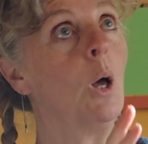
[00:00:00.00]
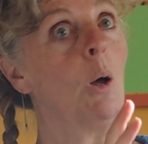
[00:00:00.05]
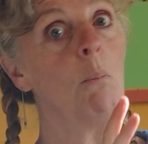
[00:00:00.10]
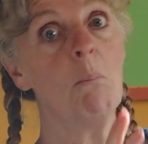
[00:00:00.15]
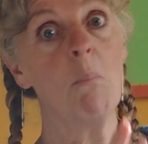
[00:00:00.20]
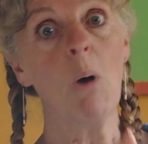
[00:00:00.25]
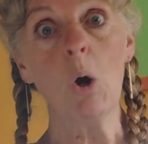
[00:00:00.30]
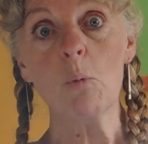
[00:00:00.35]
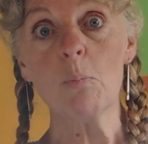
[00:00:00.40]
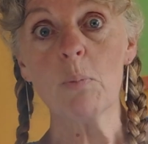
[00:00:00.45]

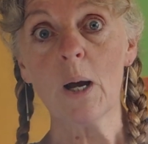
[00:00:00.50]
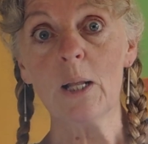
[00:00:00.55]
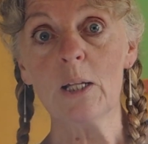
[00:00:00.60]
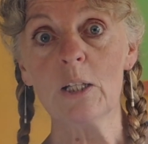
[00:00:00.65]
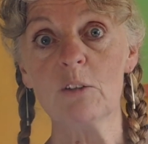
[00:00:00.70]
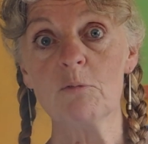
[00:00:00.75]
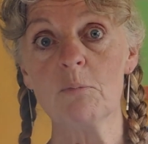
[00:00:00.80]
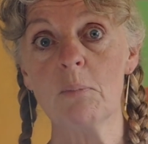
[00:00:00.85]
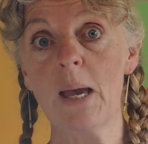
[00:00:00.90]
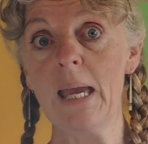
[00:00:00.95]
mobile
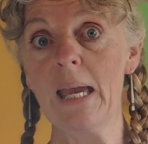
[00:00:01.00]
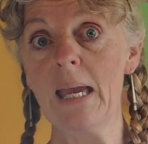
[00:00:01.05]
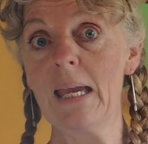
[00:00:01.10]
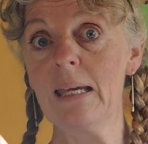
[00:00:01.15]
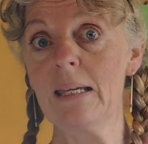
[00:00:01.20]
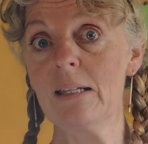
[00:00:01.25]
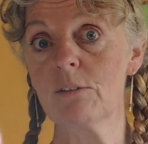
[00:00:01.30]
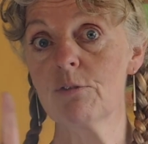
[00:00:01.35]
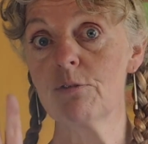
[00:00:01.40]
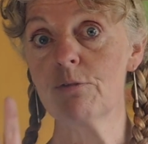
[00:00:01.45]
you've
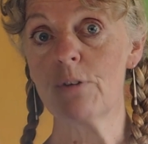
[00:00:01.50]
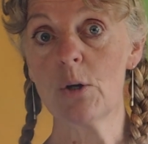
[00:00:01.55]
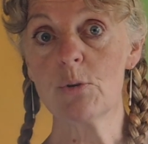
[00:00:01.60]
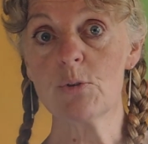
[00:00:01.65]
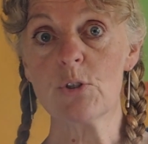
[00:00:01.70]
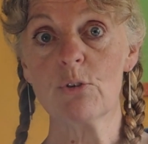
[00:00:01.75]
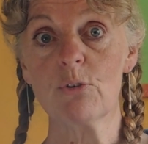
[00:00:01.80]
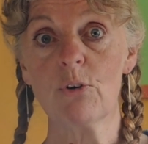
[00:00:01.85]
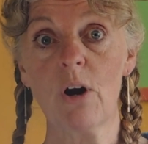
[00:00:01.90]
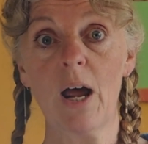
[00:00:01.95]
made,
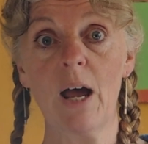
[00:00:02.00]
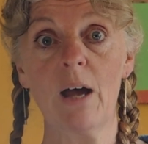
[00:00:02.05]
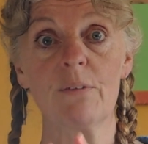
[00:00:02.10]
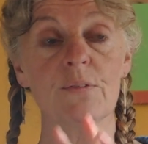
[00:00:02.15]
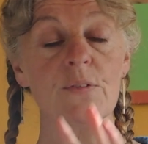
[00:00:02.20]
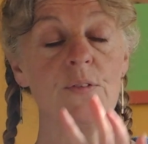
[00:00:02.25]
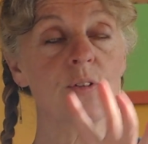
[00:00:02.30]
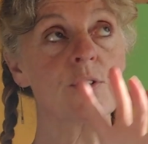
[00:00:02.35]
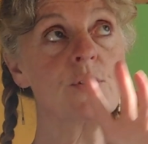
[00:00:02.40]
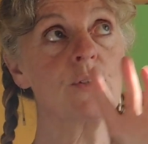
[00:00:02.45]

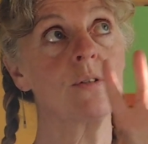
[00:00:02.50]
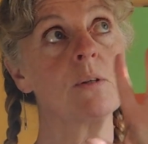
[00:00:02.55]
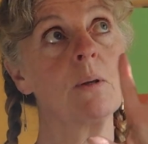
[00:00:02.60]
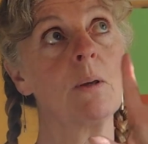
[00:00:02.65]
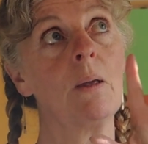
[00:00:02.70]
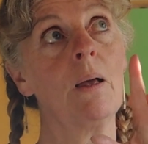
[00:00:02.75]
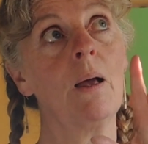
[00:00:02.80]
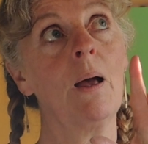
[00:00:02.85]
photographs,